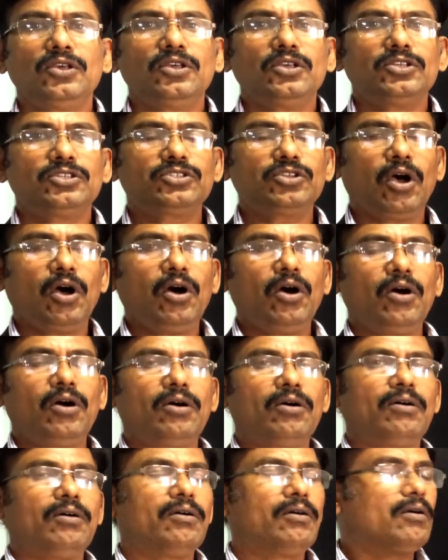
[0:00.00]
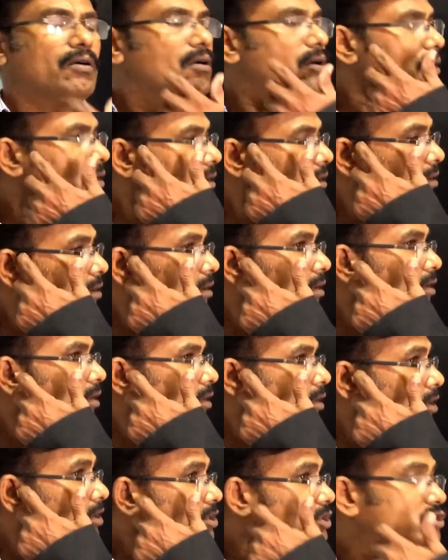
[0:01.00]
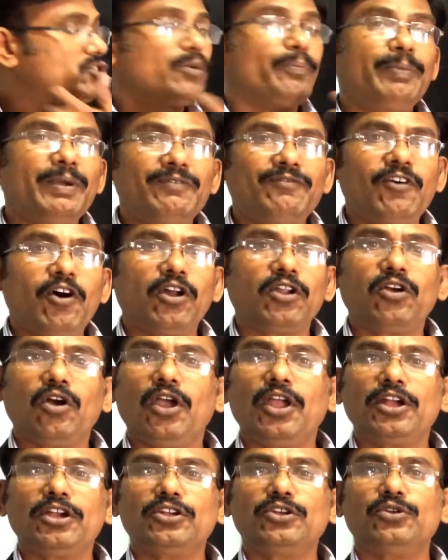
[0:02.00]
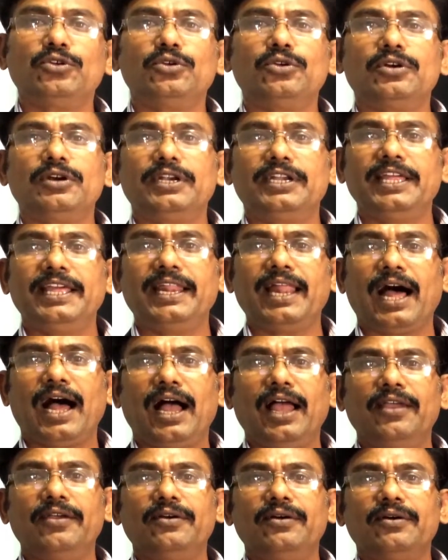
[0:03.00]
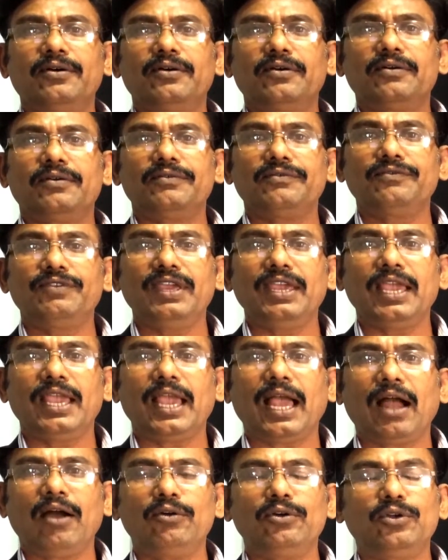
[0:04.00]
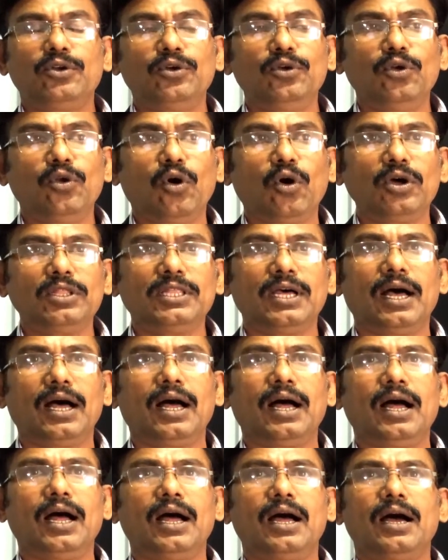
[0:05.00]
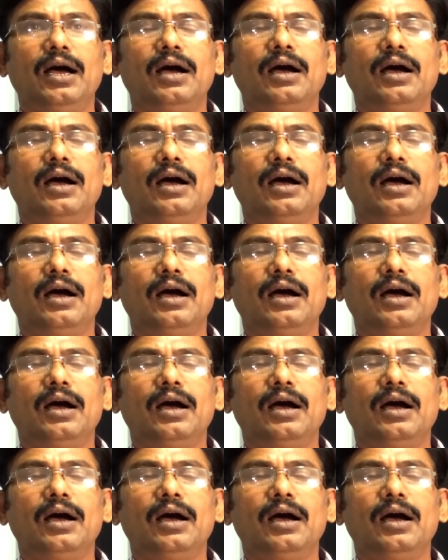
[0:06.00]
So before going to derive, we have to know the